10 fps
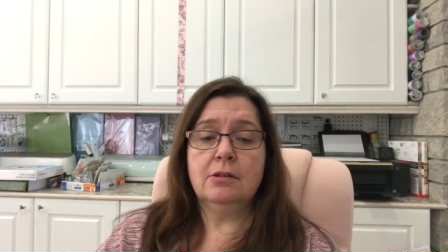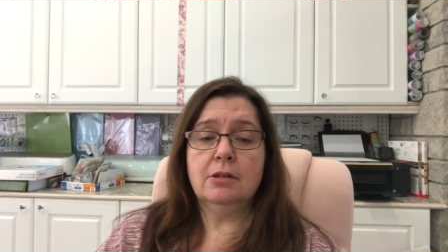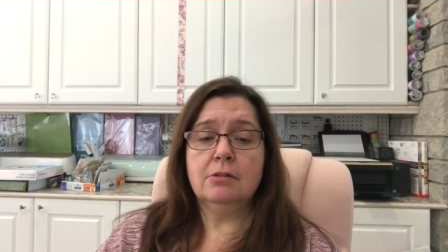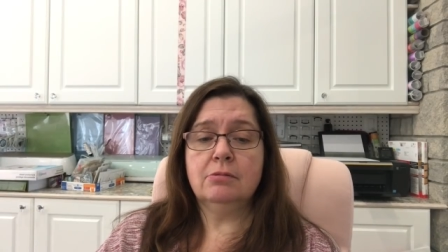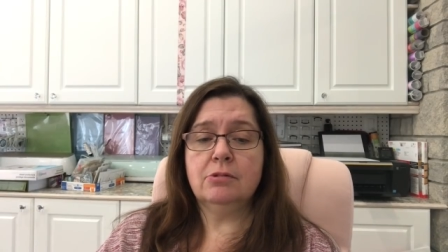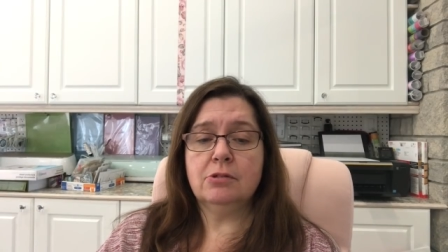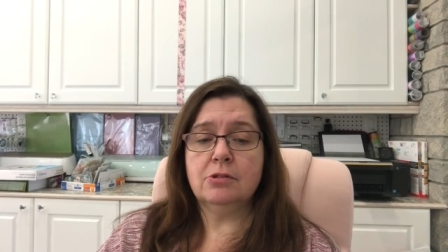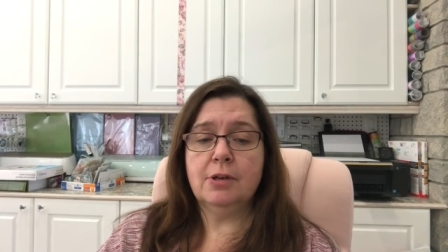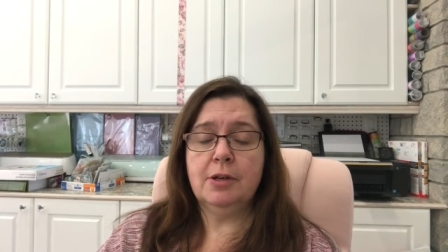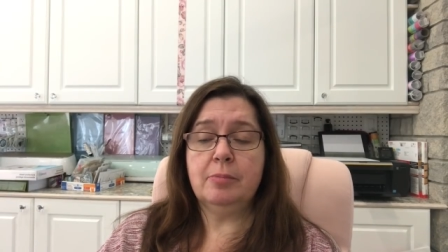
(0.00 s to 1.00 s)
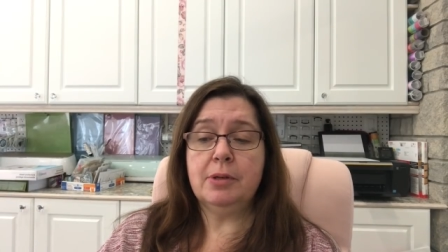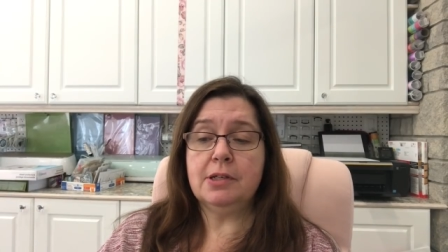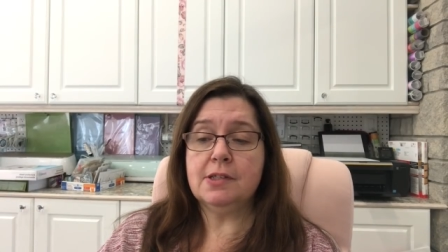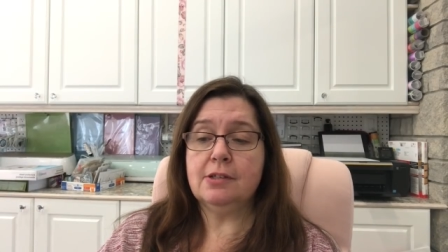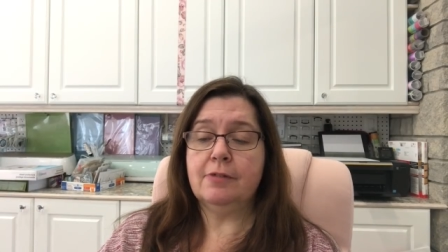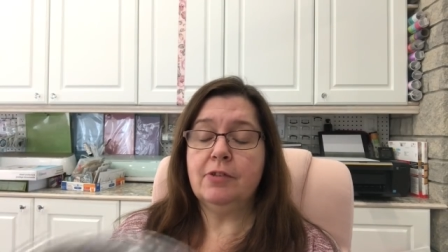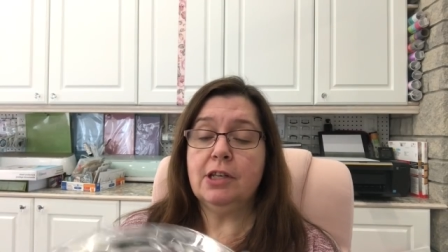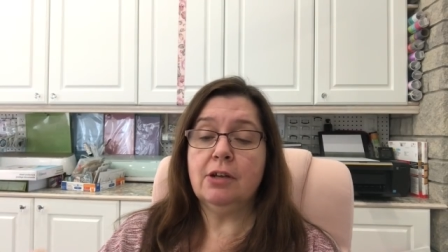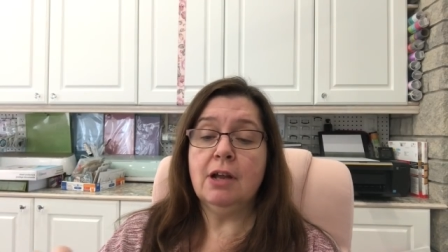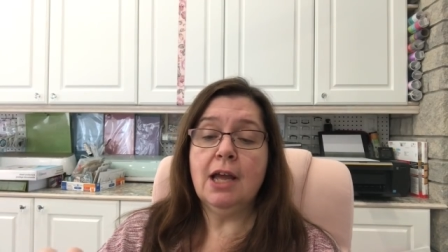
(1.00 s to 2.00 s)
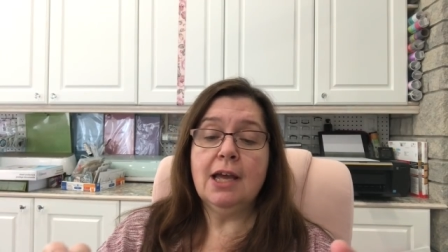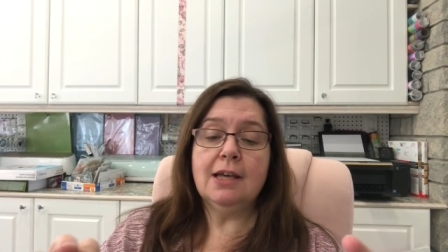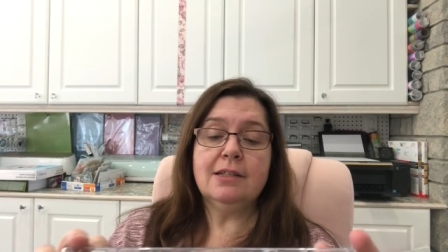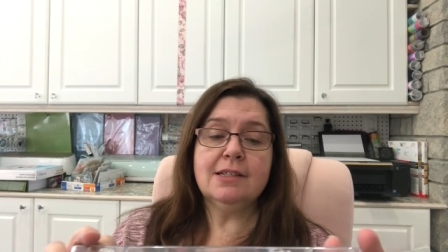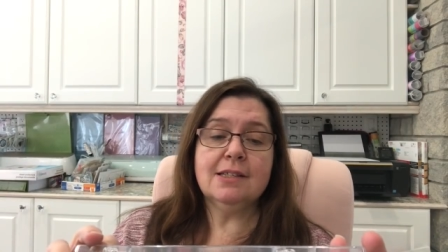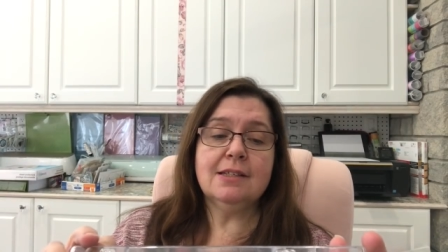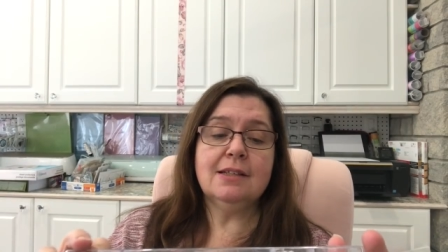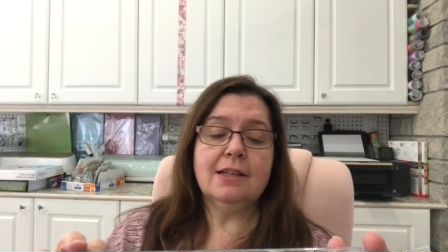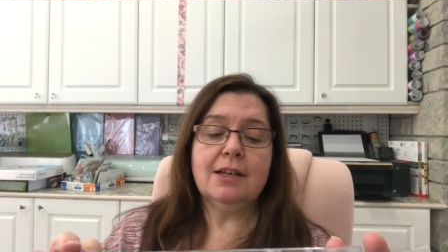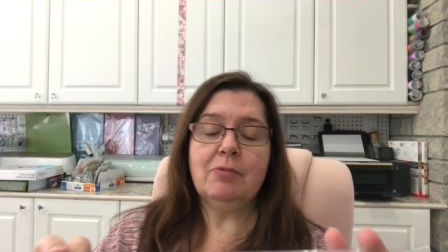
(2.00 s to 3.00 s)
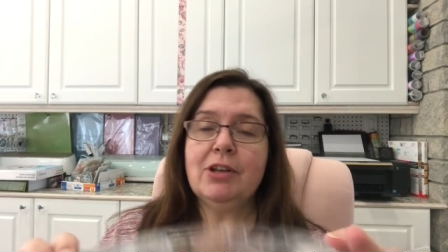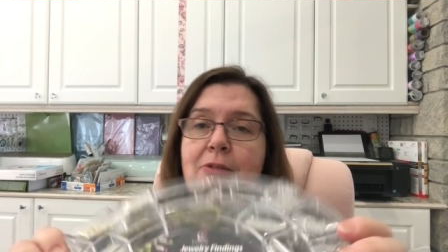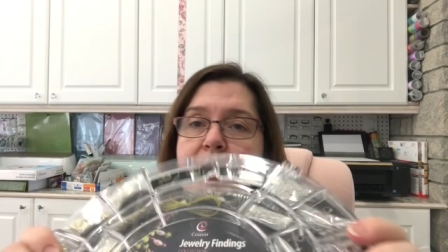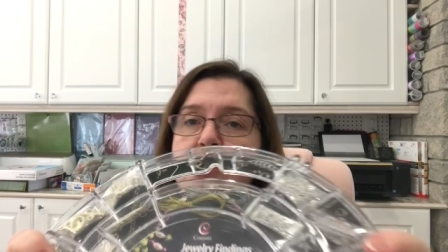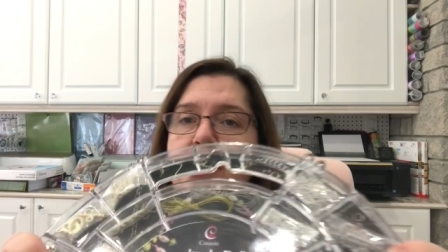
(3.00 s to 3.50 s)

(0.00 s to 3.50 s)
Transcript: oh there's quite a bit of stuff in here it doesn't like when I was